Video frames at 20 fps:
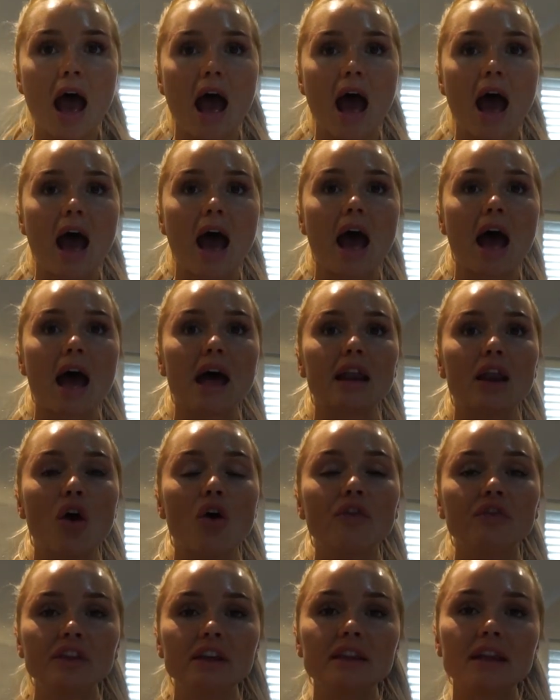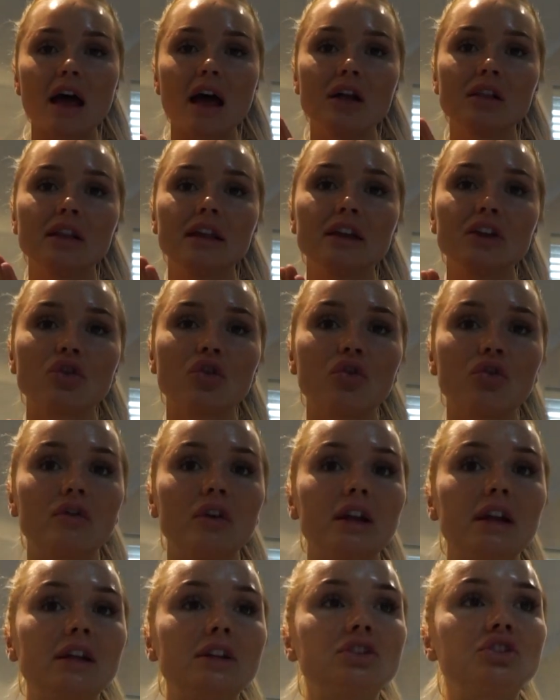and hopefully that'll
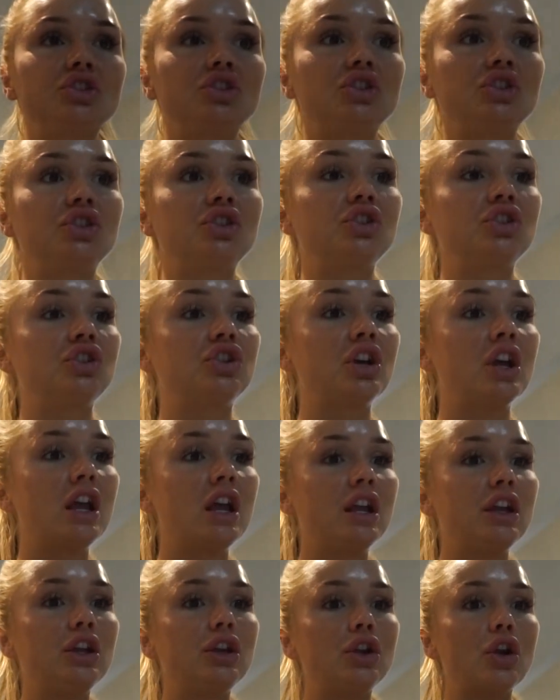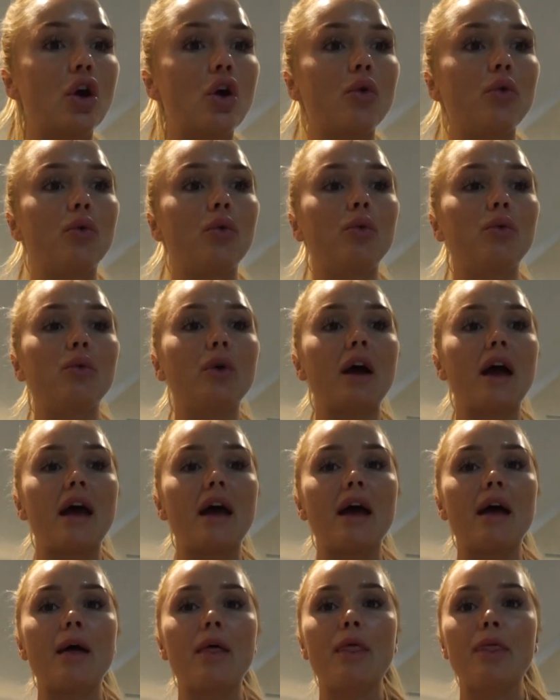encourage, you know,
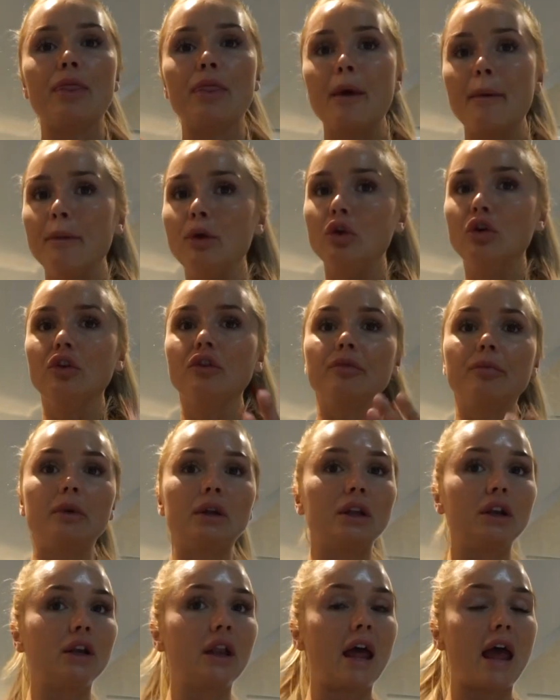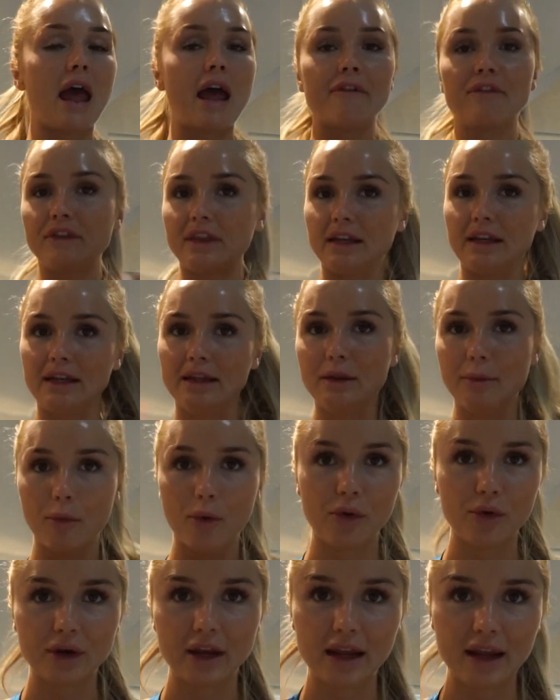the movement, everything in the
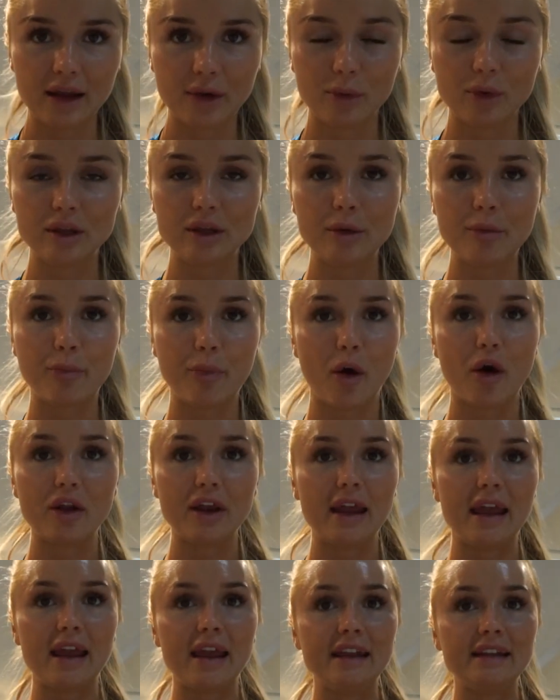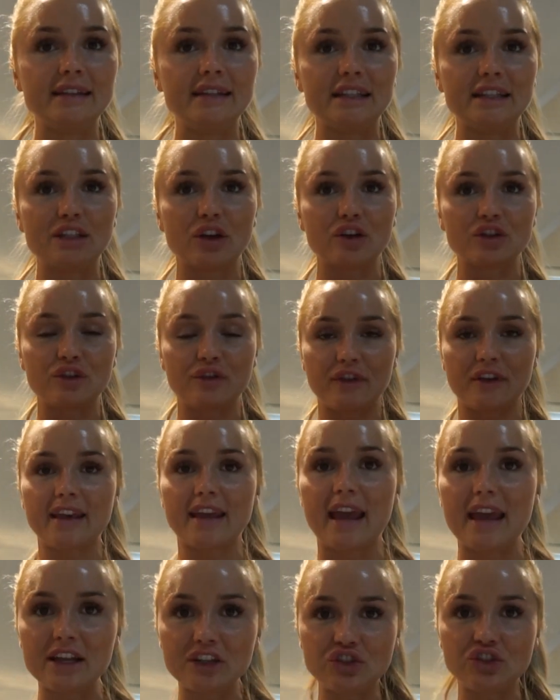morning with your body,
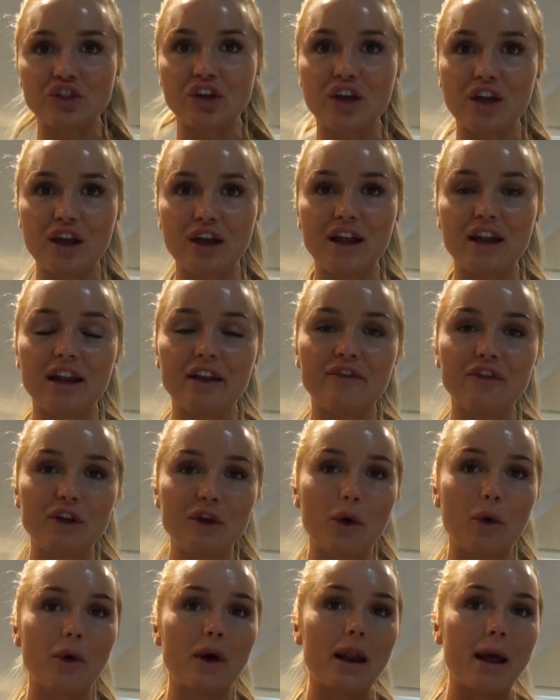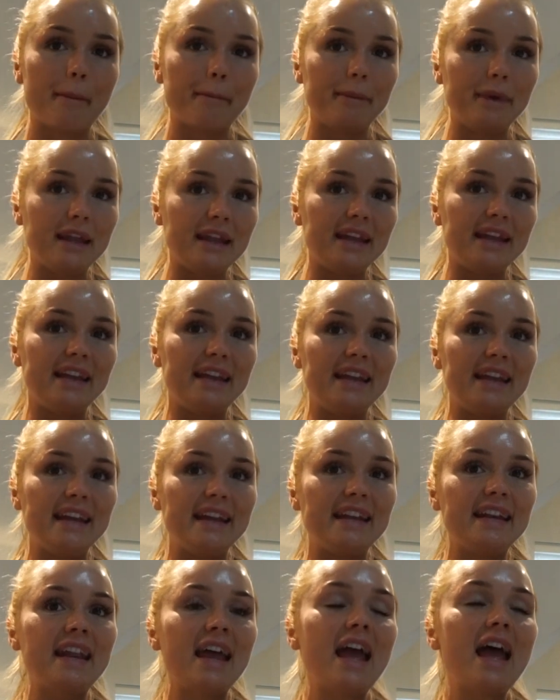detoxification, if you know what I
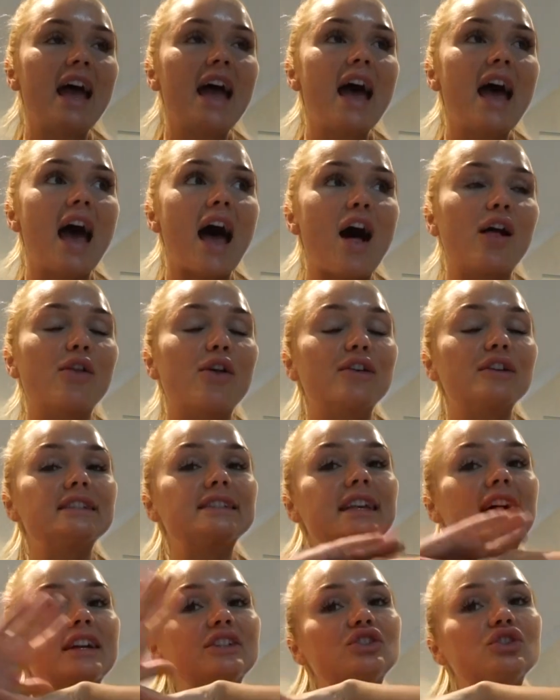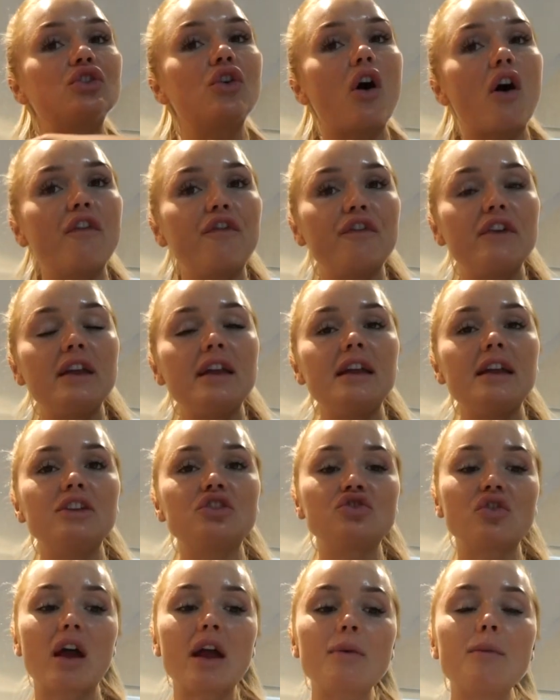mean, alongside your
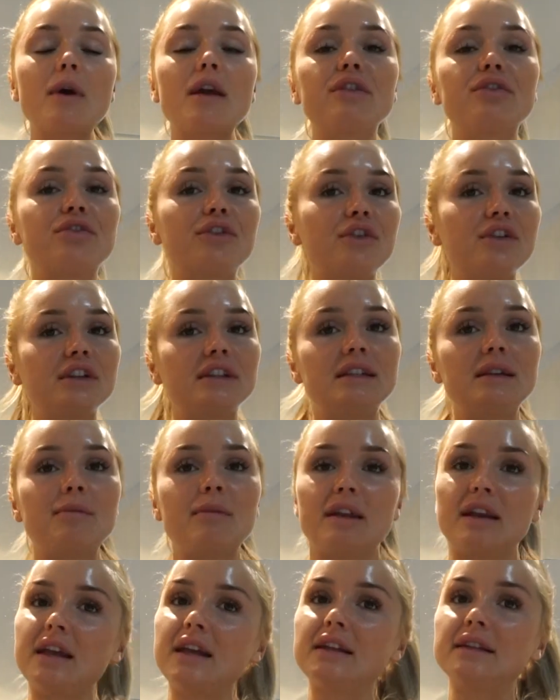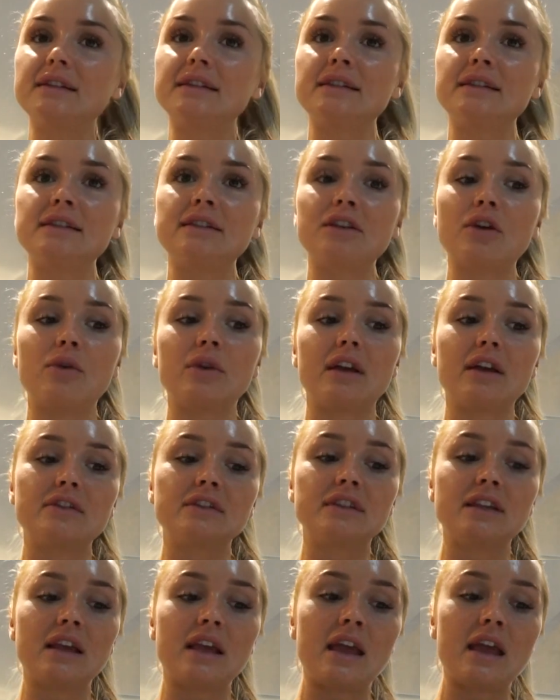coffee. Try and wait 30 minutes so it
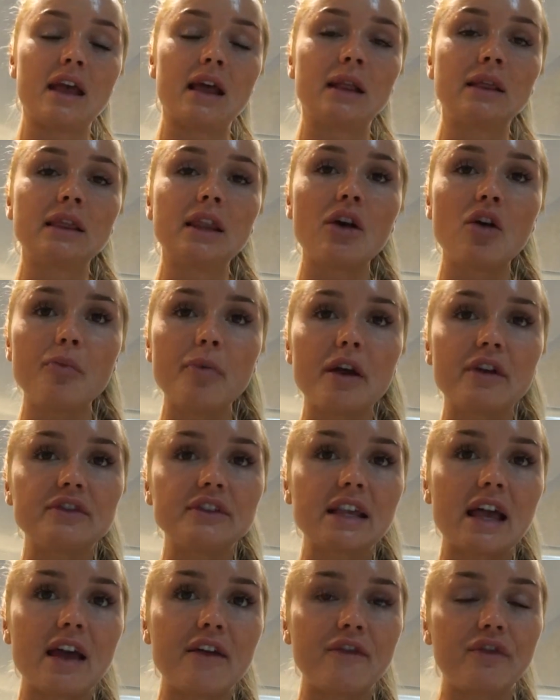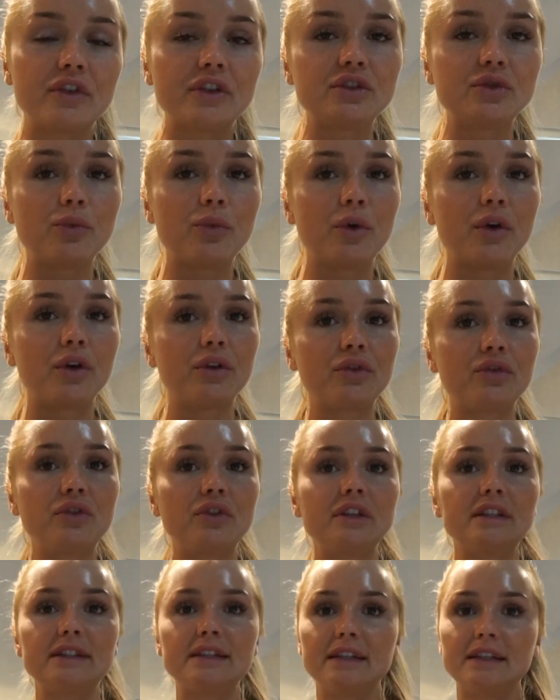gives it a little bit of time for it to work
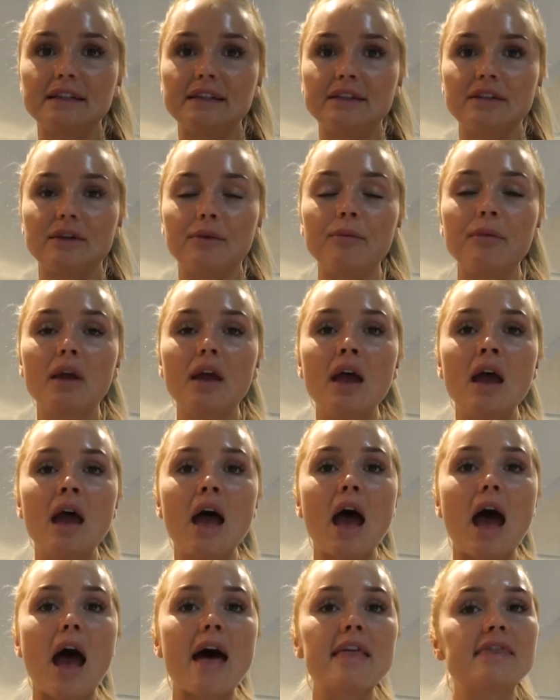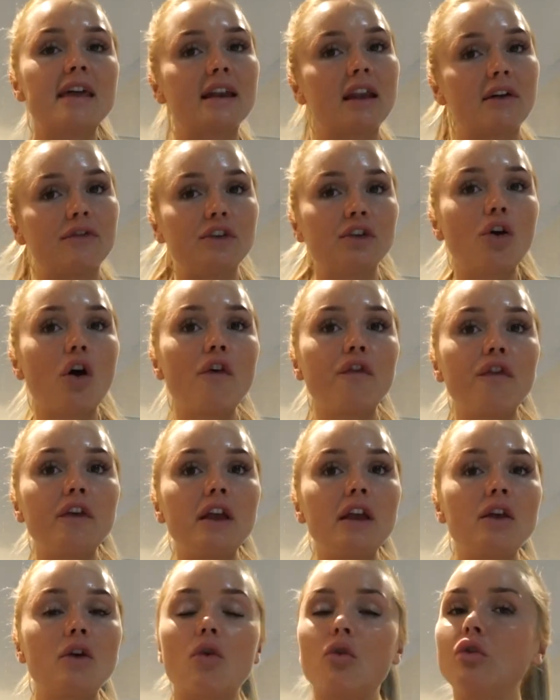through your system, and then have your
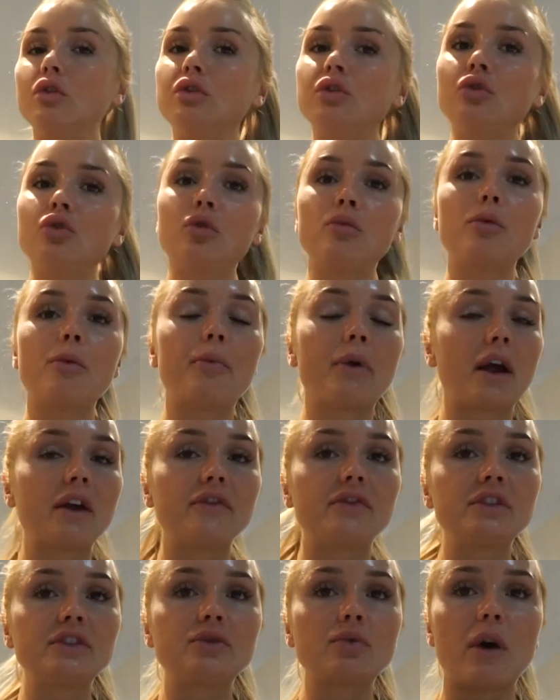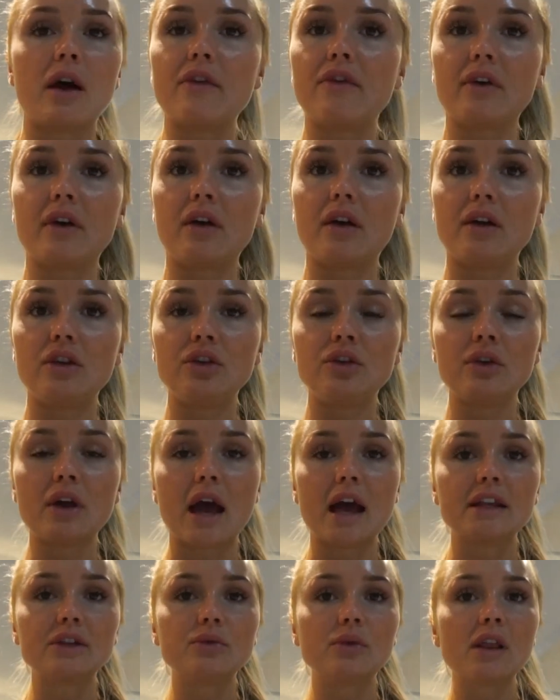coffee or your normal breakfast, whatever you
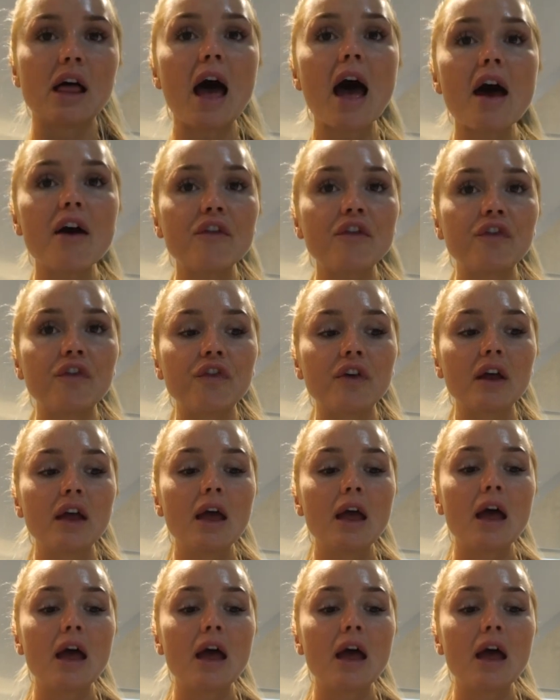guys will have,